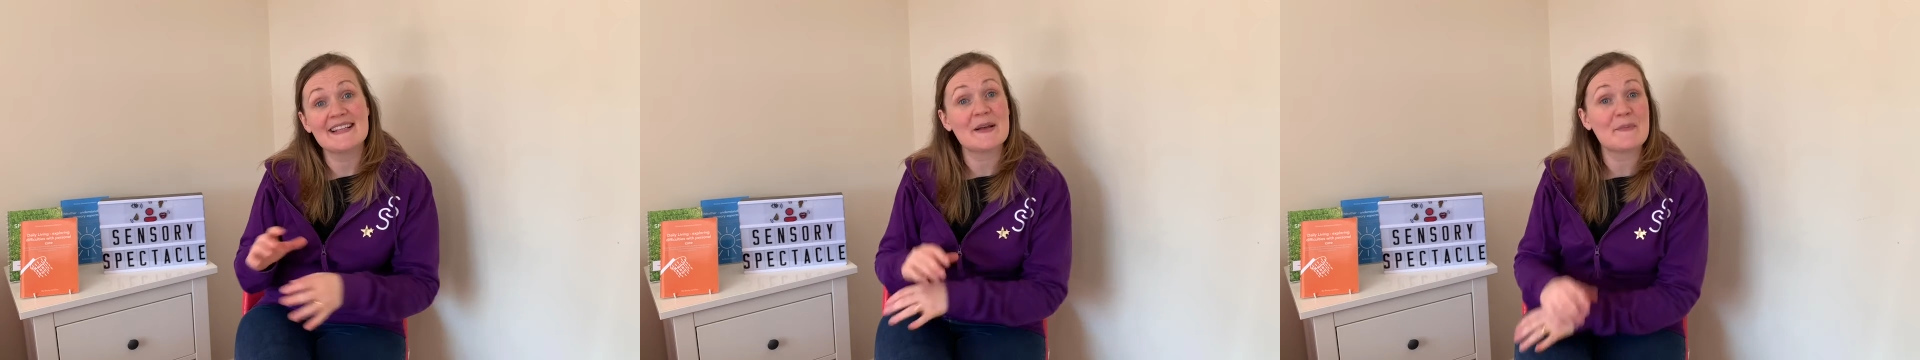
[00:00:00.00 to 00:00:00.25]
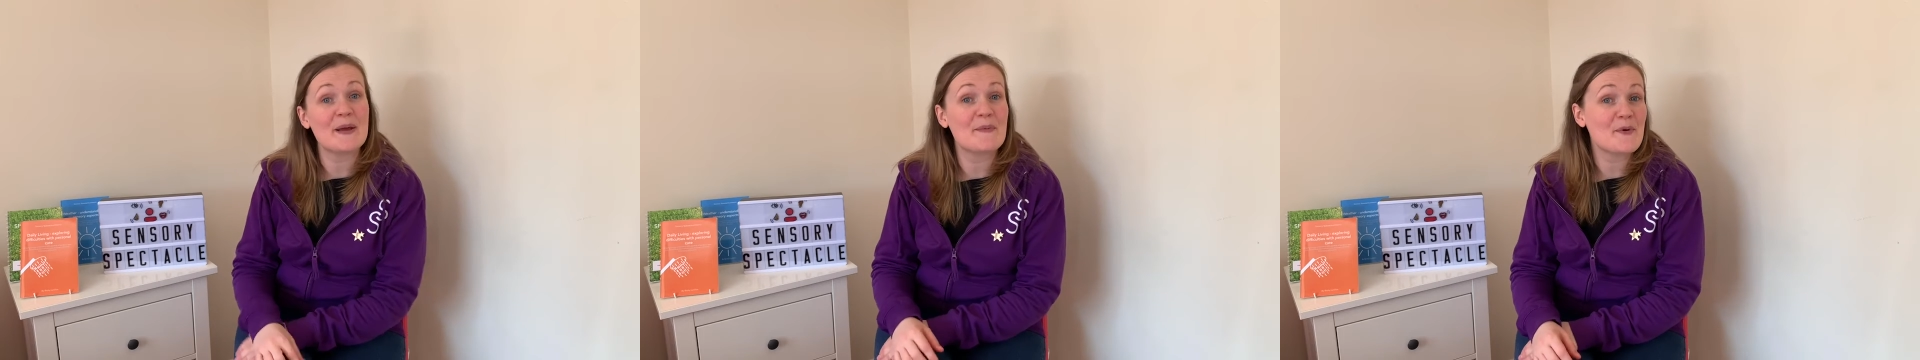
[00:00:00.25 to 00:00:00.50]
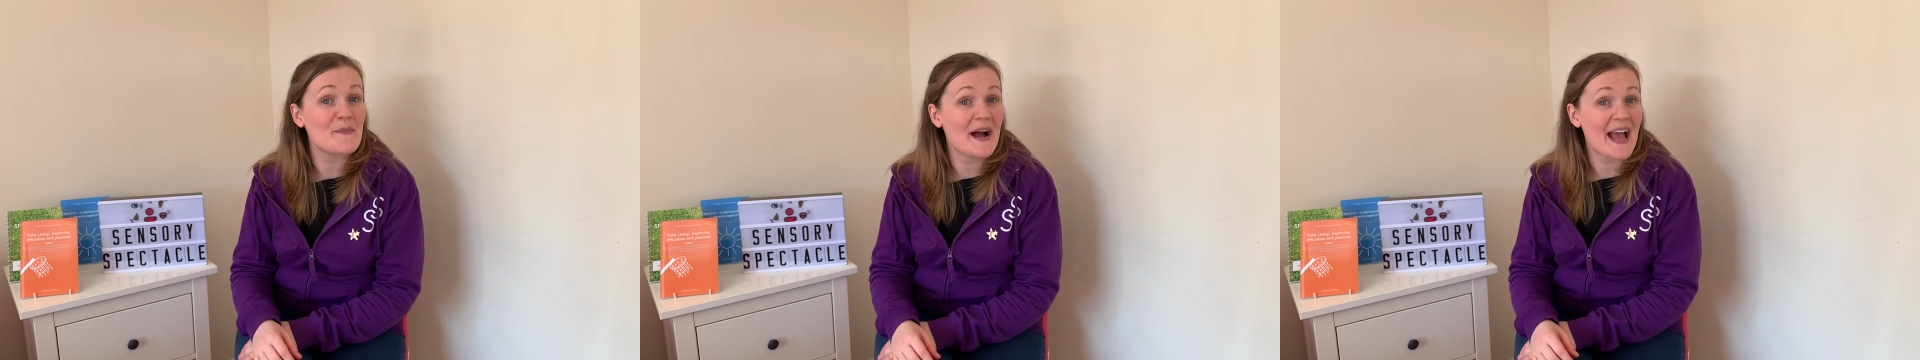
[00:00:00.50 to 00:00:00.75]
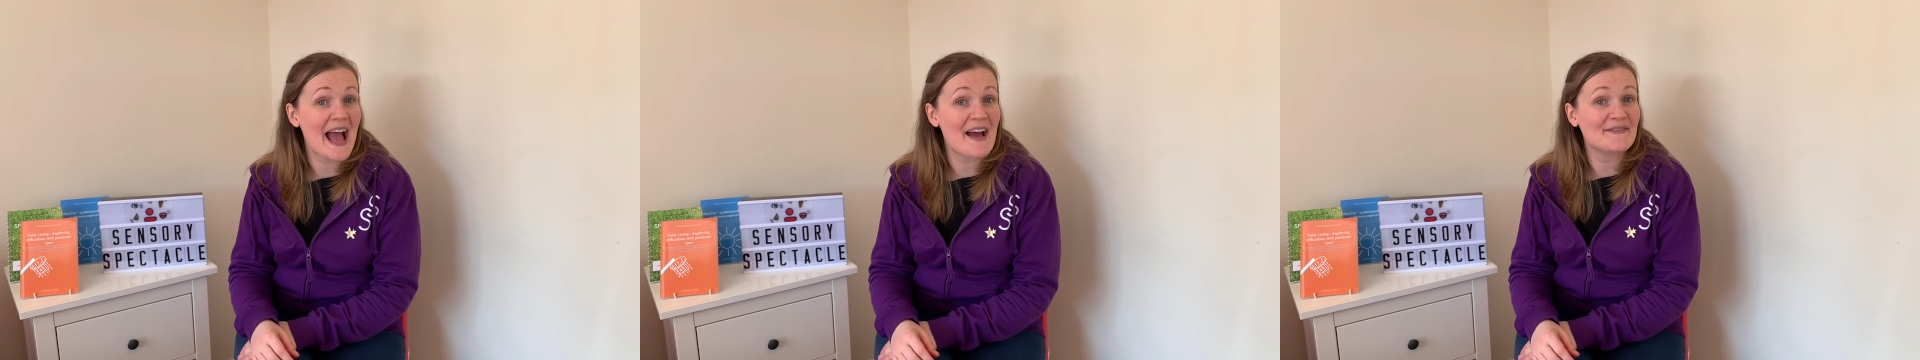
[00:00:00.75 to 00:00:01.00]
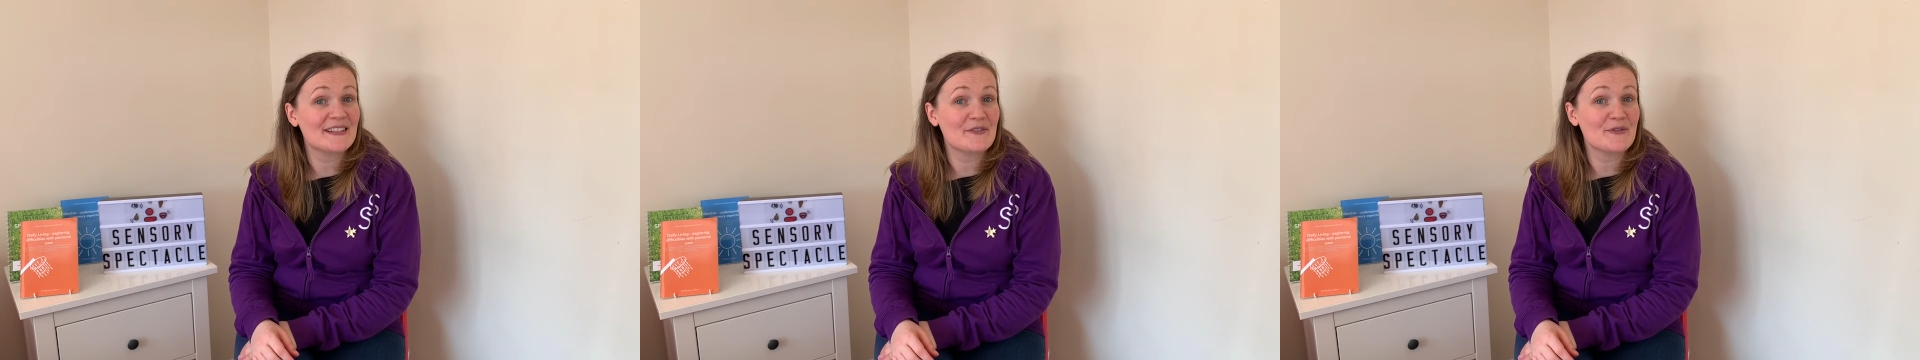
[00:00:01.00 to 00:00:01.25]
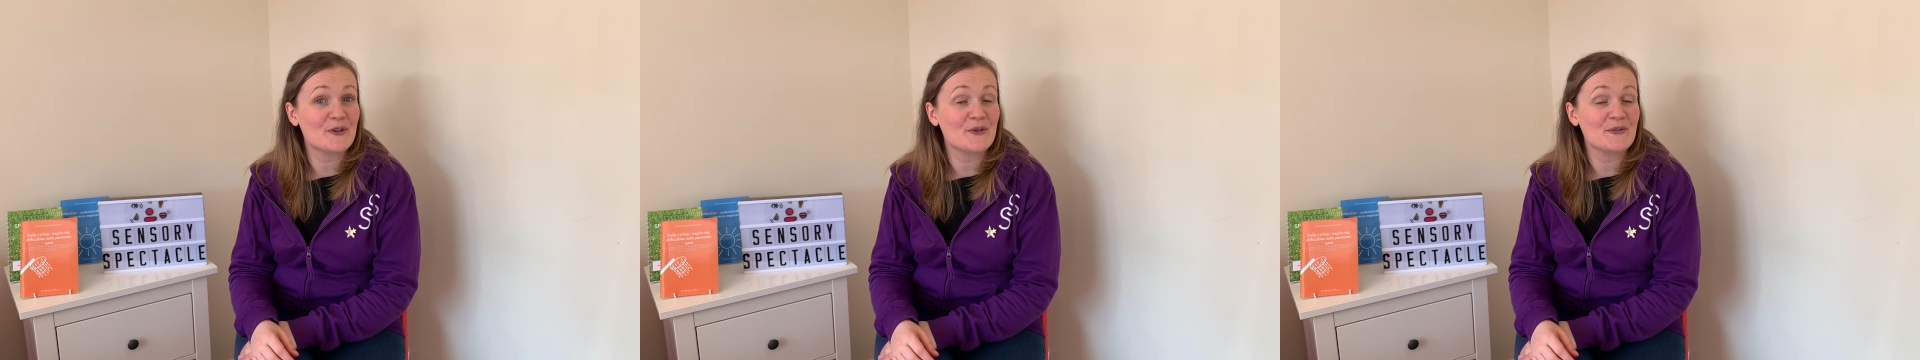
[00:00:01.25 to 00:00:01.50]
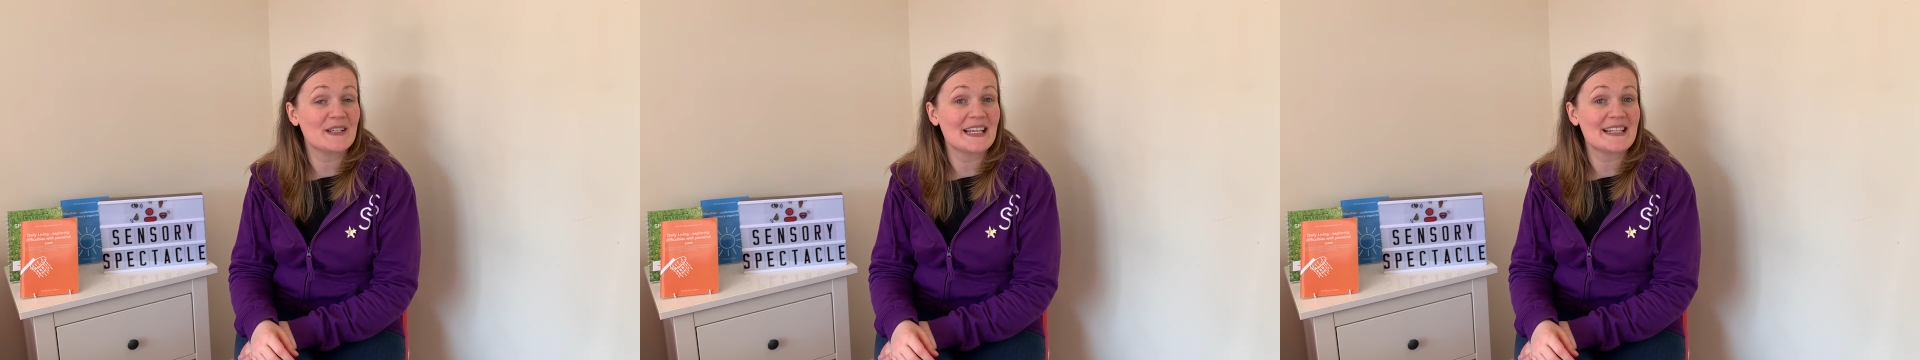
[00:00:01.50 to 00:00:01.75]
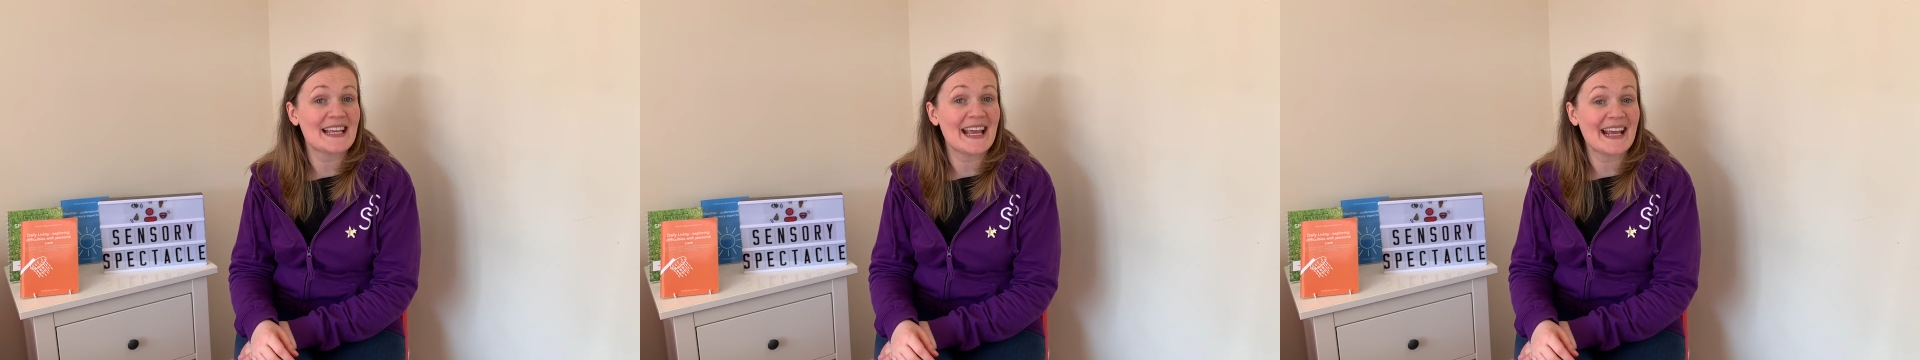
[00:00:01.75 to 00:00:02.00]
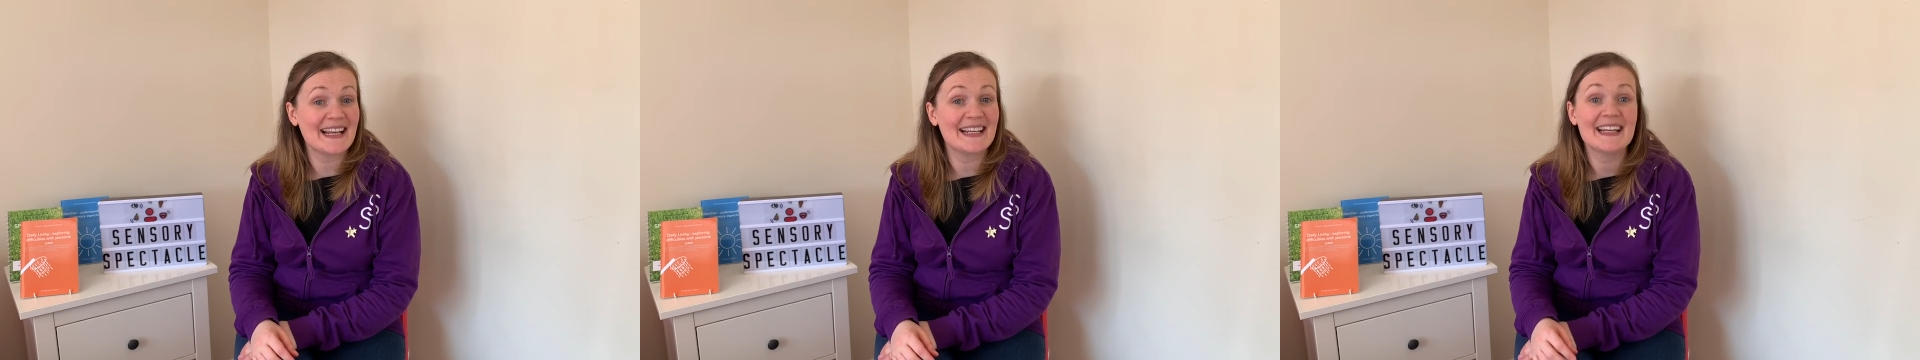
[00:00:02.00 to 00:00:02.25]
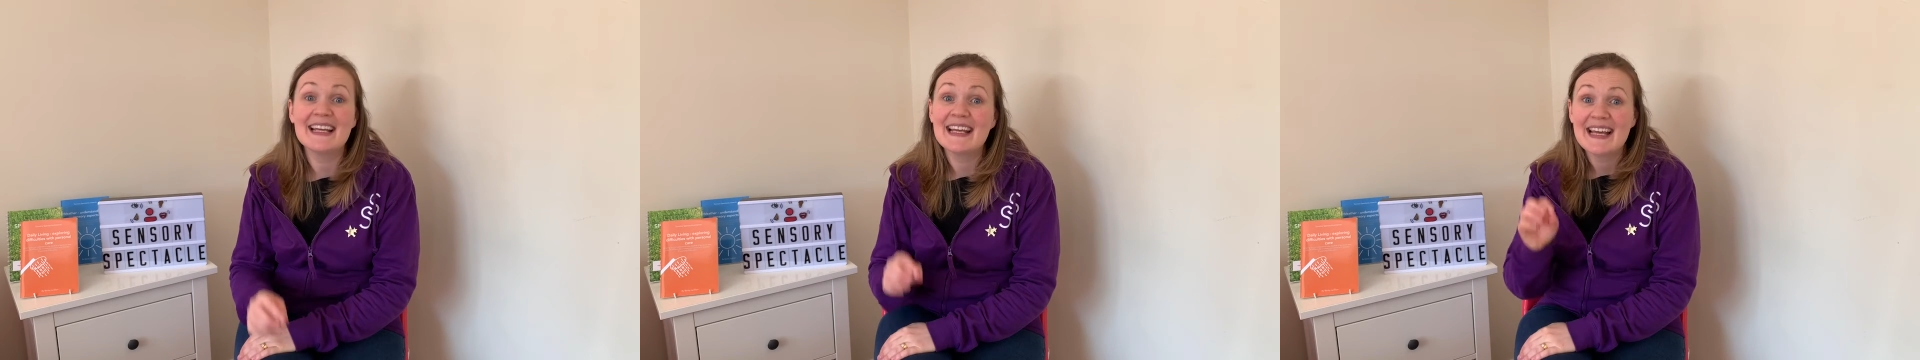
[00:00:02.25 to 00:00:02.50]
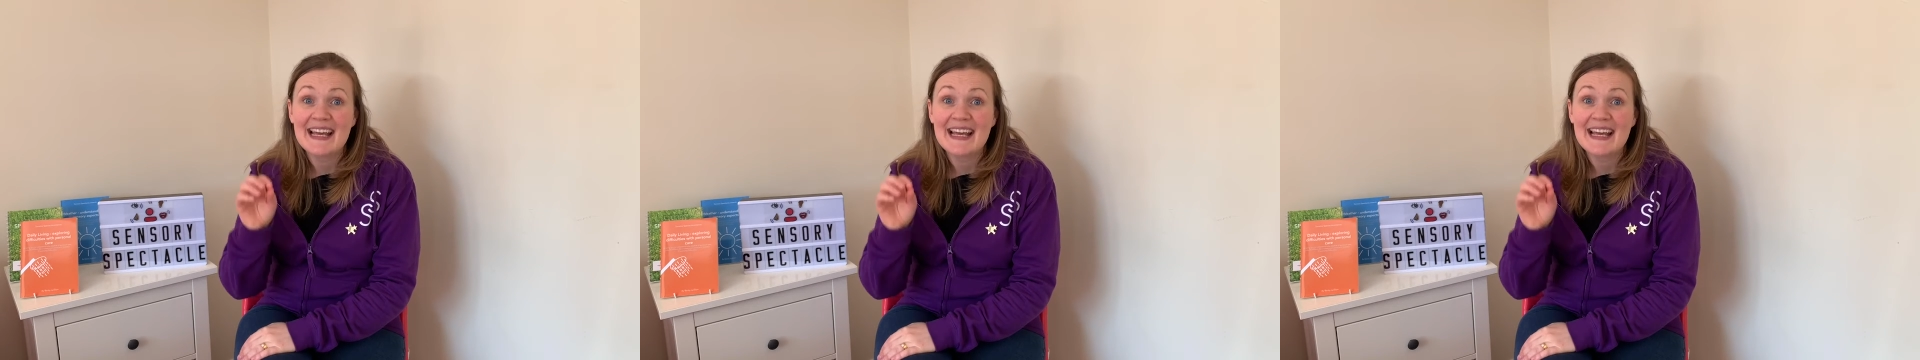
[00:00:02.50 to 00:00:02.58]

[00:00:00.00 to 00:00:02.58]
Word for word: some people might have difficulties in